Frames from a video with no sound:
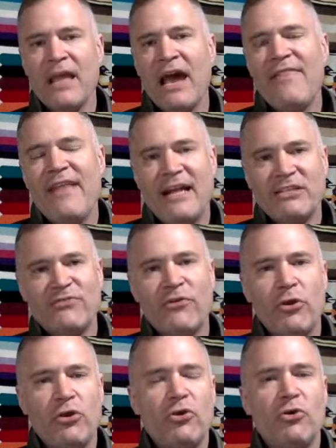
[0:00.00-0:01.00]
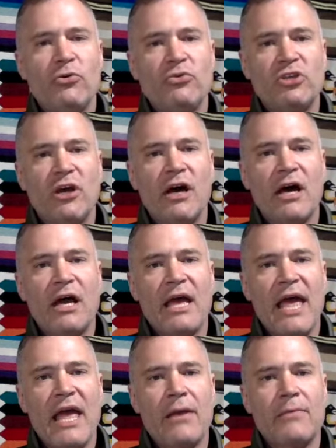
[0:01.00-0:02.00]
And that's for you to
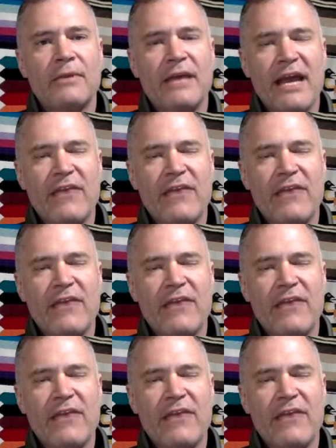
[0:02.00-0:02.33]
kind